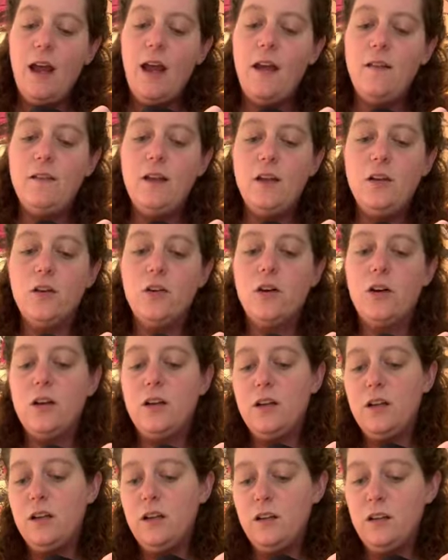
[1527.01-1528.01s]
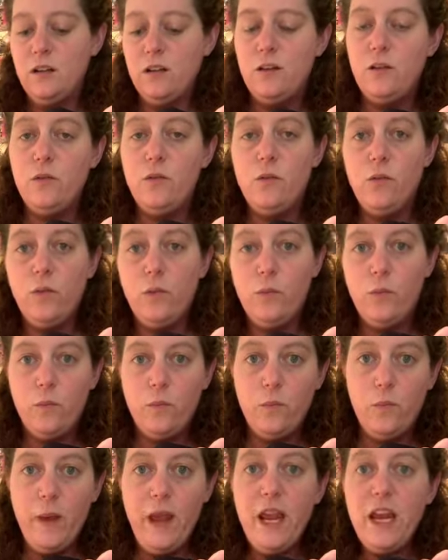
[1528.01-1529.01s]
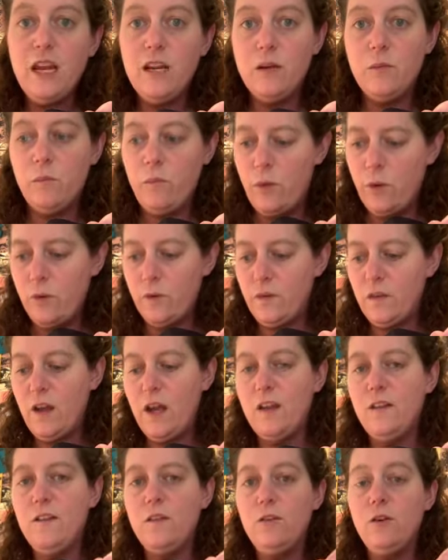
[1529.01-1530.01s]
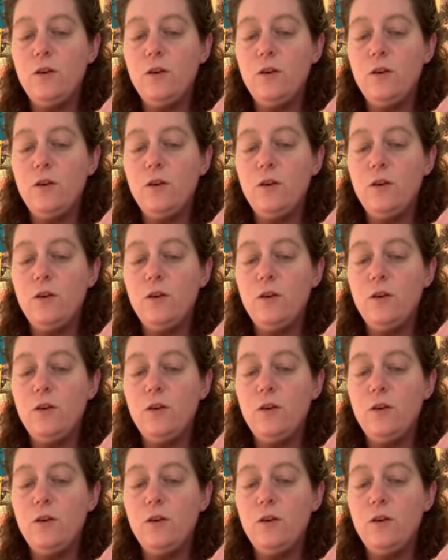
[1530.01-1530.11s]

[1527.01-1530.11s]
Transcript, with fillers: and then you're going to paint both sides of